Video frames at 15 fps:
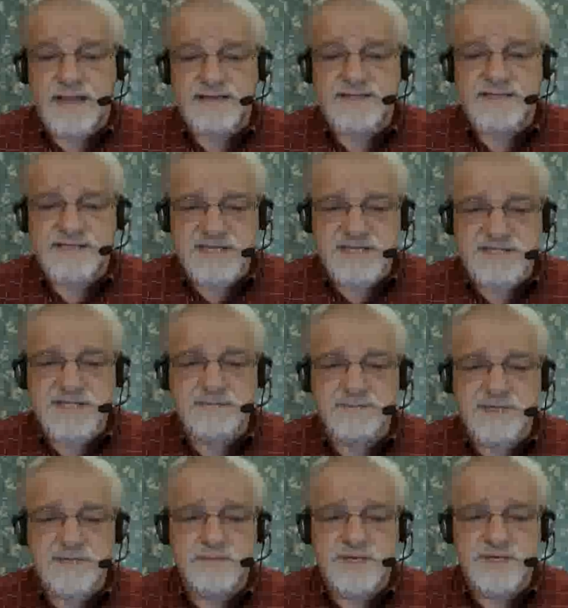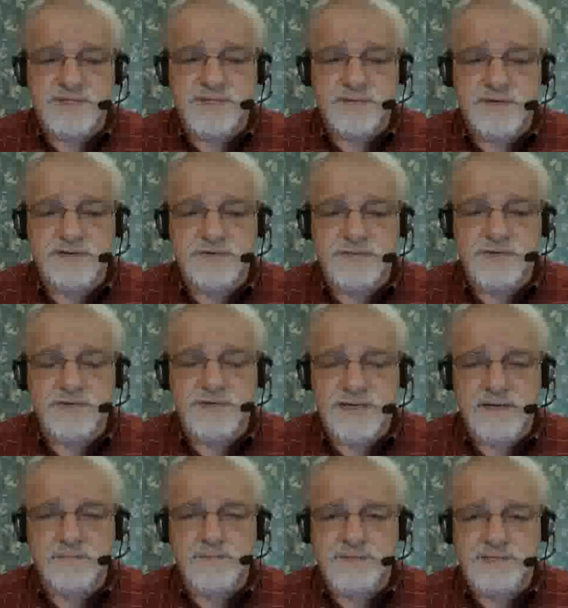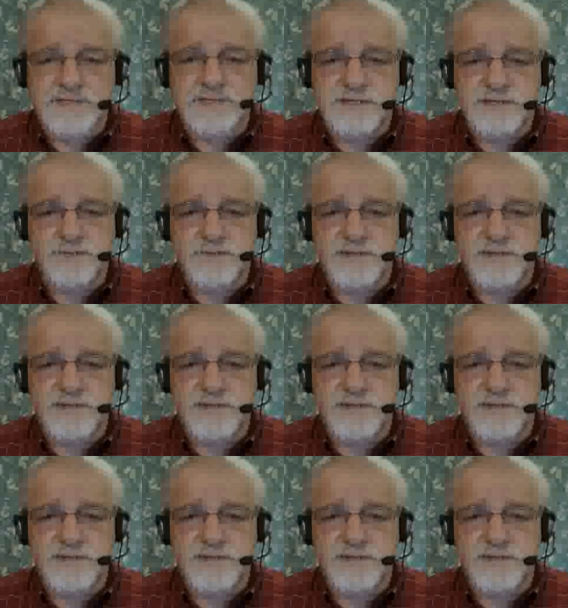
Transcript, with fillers: systems administrators are in a position